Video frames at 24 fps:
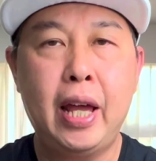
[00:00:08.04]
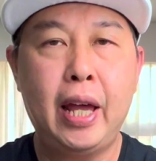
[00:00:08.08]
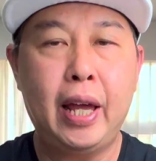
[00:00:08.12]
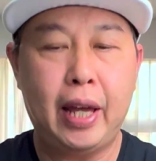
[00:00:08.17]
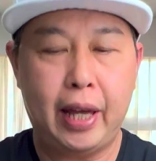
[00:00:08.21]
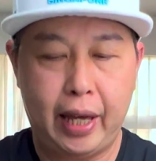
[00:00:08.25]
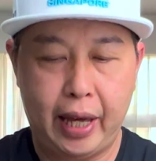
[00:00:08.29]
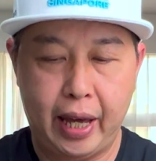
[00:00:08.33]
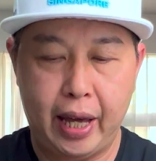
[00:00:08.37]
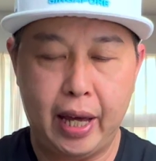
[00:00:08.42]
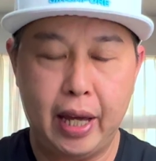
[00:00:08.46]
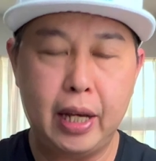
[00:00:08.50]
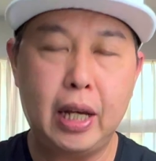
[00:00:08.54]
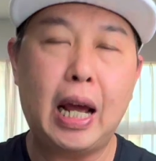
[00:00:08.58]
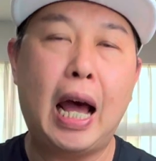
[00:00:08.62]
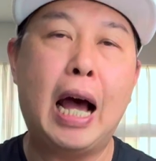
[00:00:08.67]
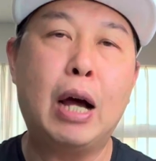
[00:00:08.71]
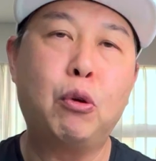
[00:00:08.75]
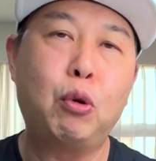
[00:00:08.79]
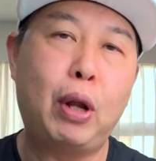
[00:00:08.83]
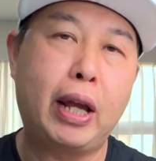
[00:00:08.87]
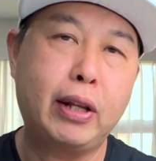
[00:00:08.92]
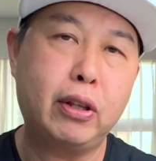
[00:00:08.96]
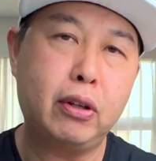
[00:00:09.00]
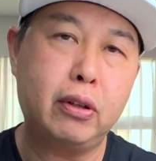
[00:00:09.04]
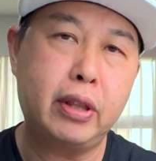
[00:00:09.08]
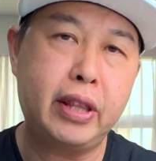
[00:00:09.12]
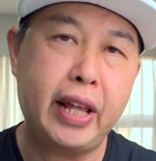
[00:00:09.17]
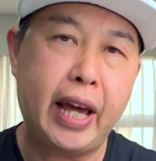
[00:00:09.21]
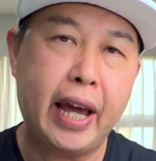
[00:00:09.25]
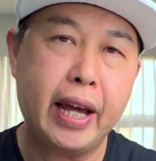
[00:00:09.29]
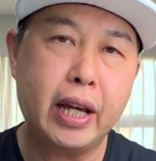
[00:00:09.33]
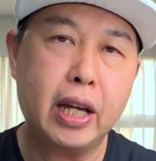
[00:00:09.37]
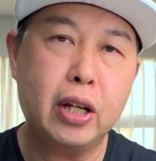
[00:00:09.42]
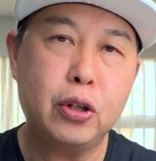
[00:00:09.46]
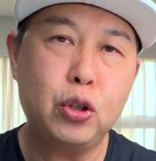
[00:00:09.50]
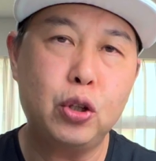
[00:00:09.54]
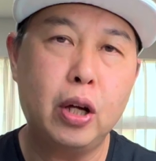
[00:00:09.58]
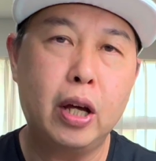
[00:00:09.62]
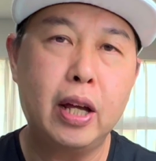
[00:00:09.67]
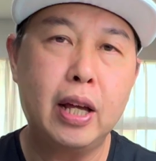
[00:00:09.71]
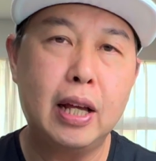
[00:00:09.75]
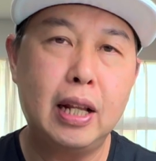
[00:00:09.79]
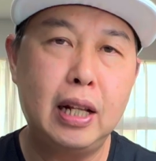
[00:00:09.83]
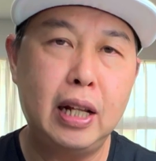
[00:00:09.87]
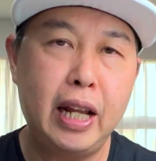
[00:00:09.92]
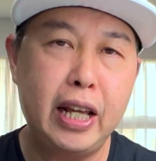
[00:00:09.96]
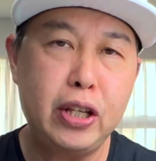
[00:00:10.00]
And I would like to thank
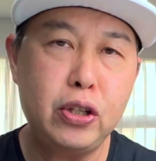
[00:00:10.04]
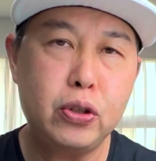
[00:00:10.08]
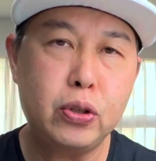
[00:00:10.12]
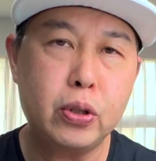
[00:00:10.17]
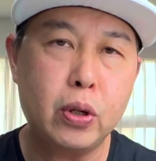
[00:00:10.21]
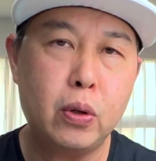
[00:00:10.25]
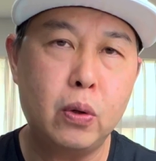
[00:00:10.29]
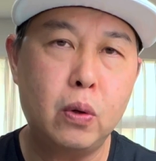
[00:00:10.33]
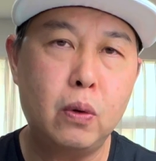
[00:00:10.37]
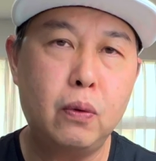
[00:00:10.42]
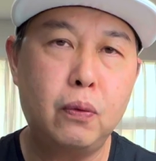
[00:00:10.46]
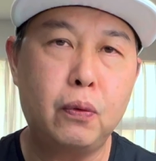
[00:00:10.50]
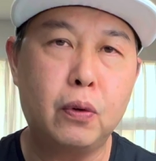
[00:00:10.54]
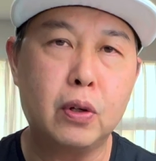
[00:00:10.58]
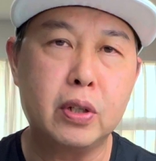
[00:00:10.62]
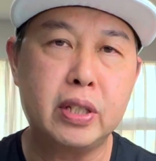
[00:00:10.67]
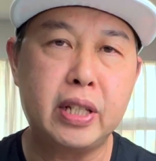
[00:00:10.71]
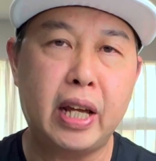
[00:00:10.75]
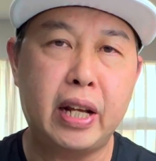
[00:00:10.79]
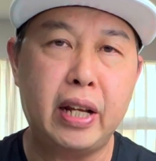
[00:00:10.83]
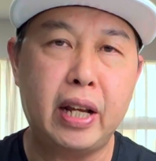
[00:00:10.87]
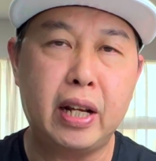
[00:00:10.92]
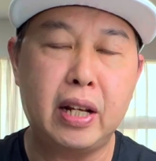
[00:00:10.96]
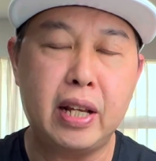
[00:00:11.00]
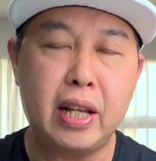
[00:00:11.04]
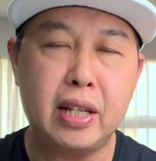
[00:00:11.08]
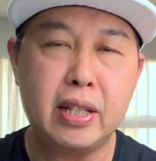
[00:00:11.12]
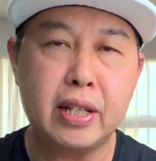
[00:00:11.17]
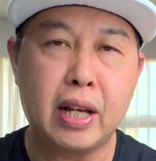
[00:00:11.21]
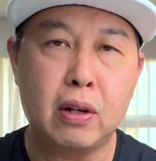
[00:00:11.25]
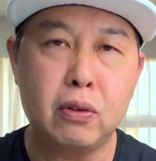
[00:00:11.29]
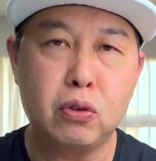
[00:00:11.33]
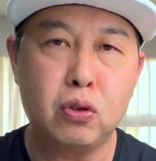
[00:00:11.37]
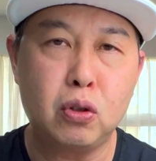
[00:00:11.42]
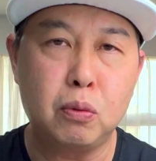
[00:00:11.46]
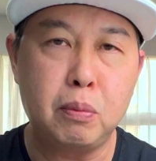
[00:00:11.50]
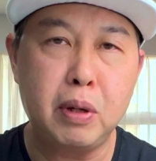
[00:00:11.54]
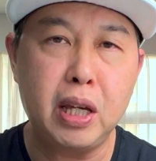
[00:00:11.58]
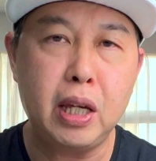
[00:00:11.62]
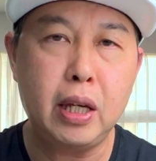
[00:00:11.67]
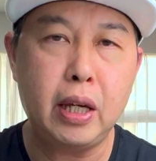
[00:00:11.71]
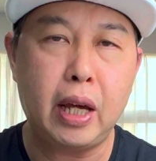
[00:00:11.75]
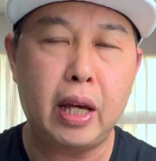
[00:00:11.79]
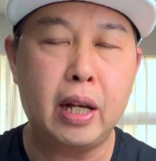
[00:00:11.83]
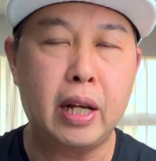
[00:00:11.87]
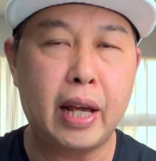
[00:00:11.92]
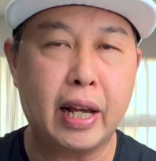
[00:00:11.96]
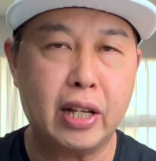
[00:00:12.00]
Linsoul for sending this out to me
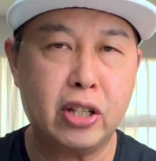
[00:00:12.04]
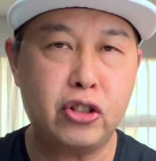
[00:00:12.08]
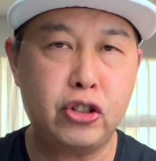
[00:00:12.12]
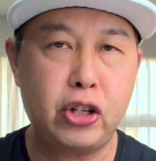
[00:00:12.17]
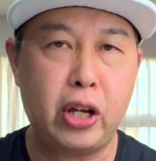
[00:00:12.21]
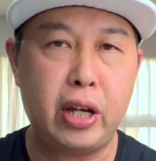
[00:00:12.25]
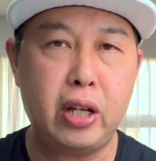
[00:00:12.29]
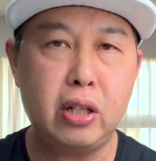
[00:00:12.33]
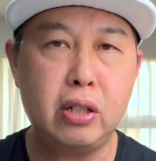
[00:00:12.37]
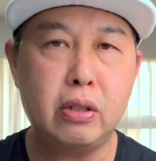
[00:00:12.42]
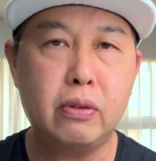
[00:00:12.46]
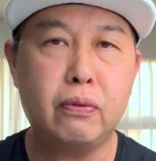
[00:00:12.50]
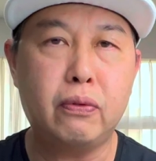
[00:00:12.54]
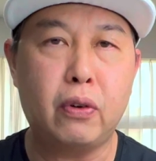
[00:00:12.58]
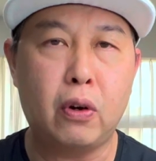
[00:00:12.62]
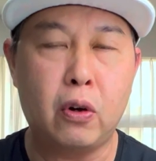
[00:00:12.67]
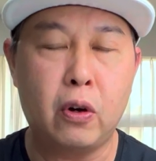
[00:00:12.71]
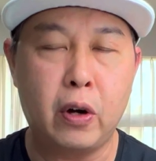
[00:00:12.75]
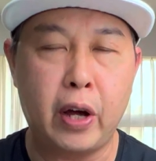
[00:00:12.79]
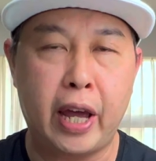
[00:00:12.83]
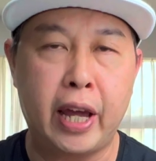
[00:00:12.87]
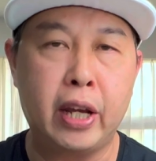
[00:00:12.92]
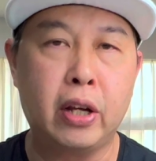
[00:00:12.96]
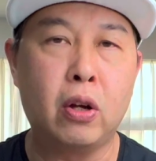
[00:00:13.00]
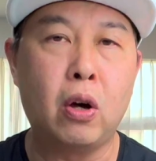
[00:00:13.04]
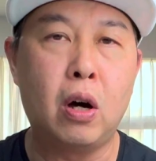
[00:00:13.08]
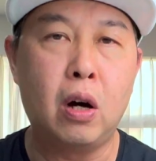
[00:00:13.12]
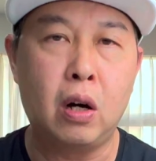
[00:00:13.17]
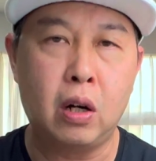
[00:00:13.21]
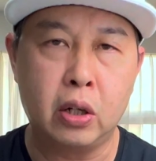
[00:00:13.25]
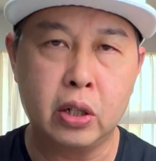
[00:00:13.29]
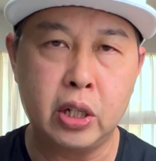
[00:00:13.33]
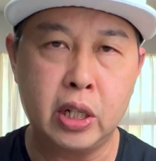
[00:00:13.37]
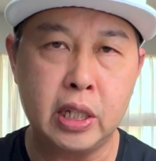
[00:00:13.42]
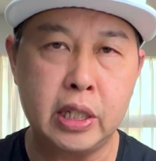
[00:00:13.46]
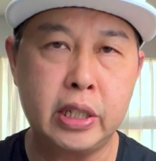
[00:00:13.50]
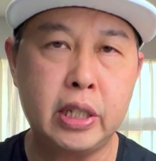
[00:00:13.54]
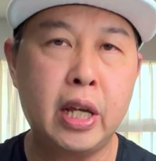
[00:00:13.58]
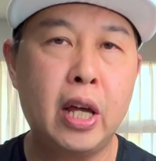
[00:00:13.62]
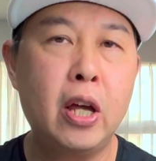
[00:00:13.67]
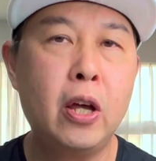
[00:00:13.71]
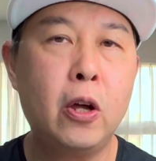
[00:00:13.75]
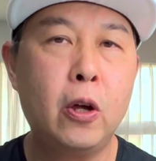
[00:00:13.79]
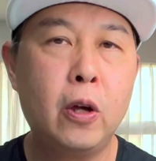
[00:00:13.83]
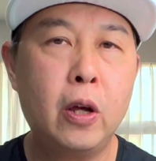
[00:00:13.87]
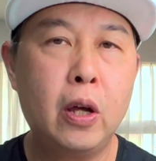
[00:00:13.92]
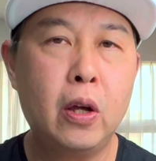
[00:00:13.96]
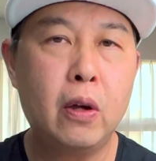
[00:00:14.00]
in exchange for an honest
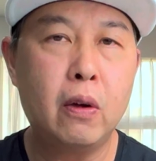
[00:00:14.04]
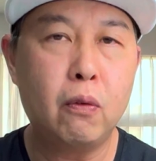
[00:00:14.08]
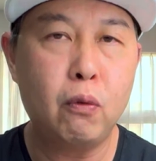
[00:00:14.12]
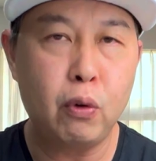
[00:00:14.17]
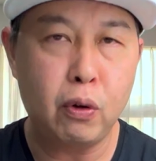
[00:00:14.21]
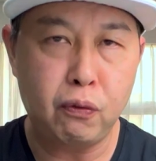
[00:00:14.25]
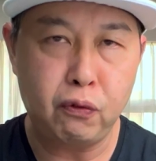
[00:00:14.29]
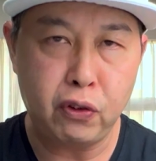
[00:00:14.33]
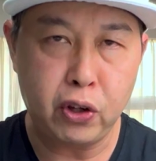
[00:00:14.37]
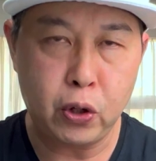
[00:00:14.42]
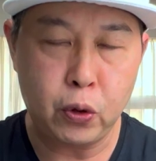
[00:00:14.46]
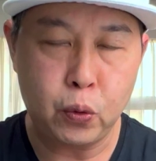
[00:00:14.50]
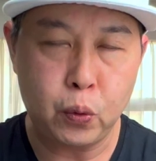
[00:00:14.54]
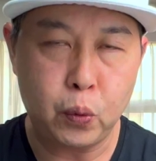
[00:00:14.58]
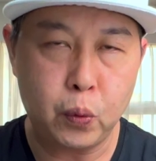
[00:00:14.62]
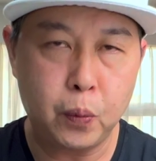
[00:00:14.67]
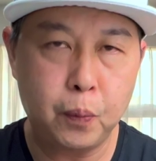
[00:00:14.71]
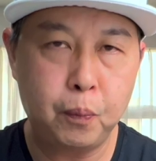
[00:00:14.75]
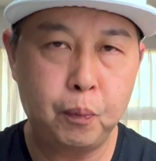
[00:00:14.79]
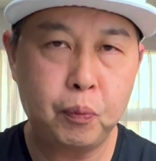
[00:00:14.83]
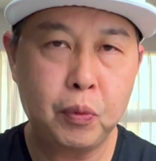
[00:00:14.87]
review.